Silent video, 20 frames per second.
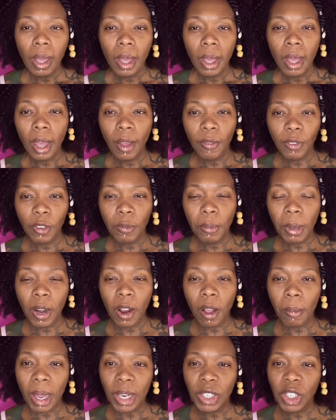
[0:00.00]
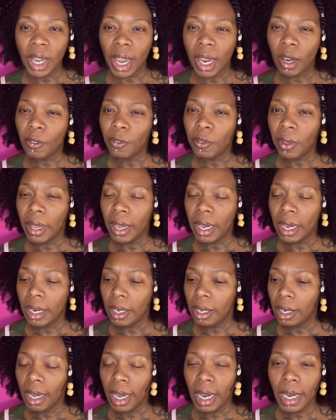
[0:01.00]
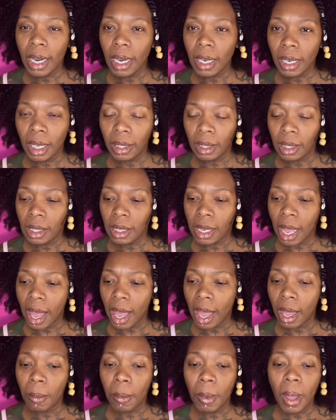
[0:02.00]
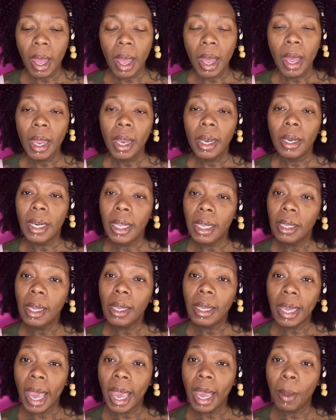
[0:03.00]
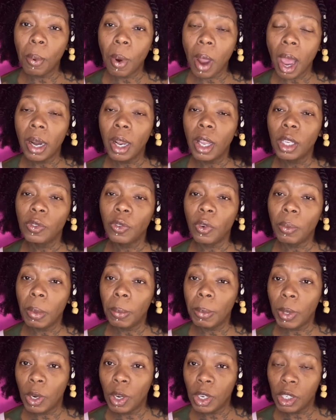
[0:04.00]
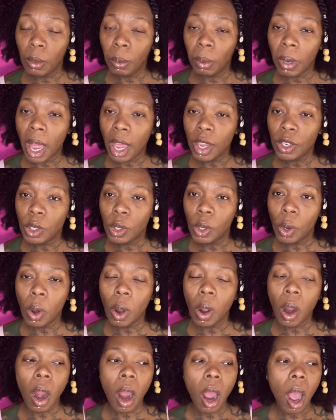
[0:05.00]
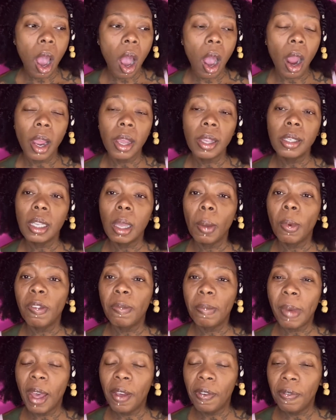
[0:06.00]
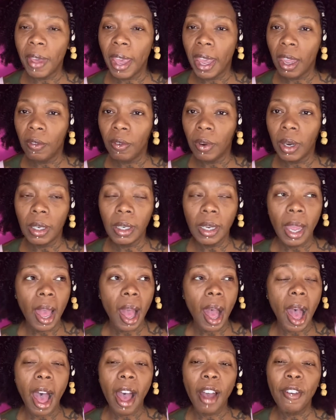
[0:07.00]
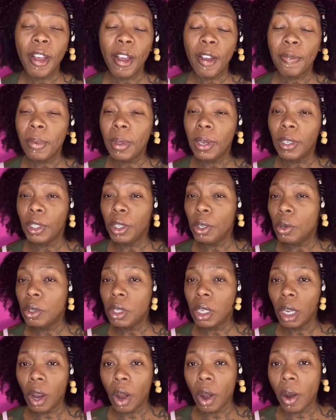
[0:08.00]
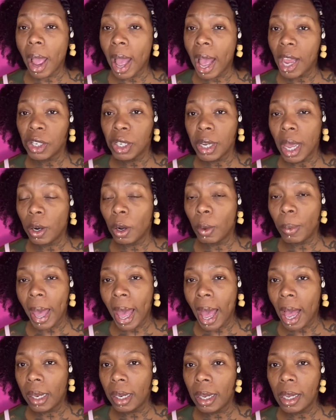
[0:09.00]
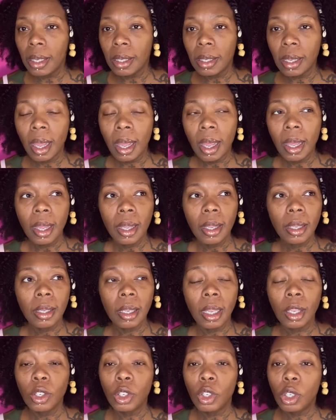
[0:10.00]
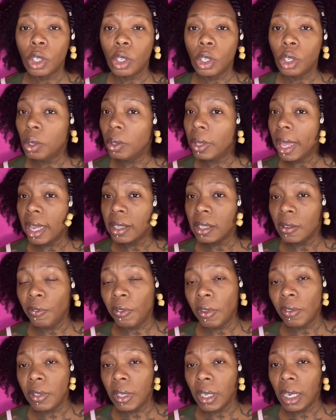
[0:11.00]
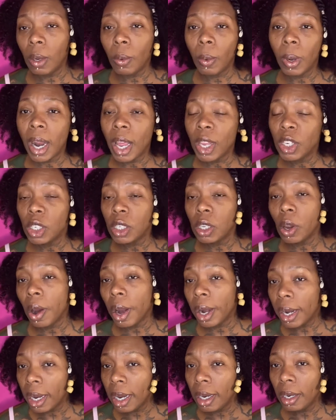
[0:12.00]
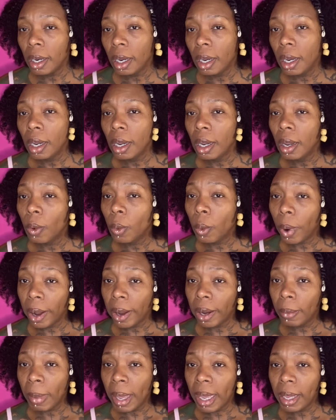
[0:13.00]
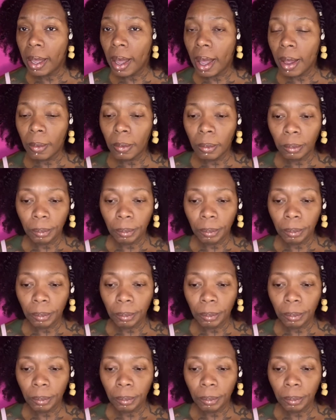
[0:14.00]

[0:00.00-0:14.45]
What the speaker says: if you've been on my channel for any length of time, Nika K products from the beauty supply store are some of my favorite. I have been using her eyeshadow palettes since 2015 when I started wearing makeup.